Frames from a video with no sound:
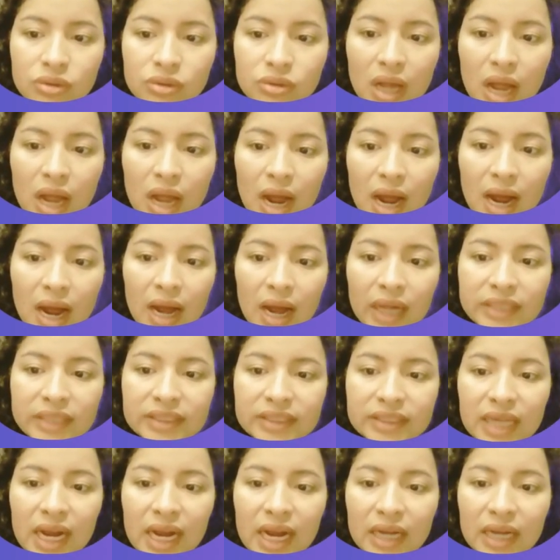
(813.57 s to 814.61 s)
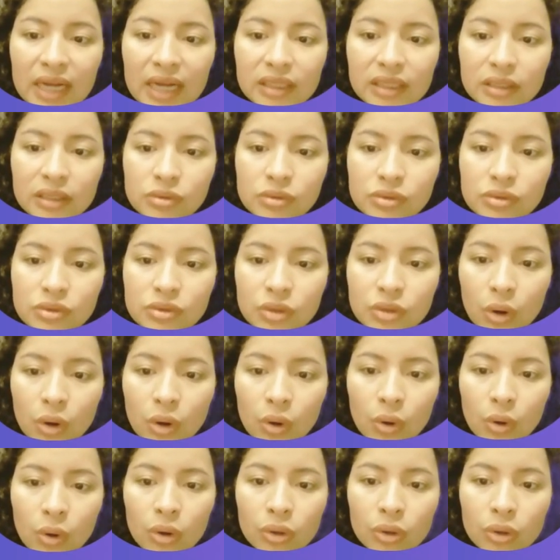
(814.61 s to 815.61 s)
and calcaneus on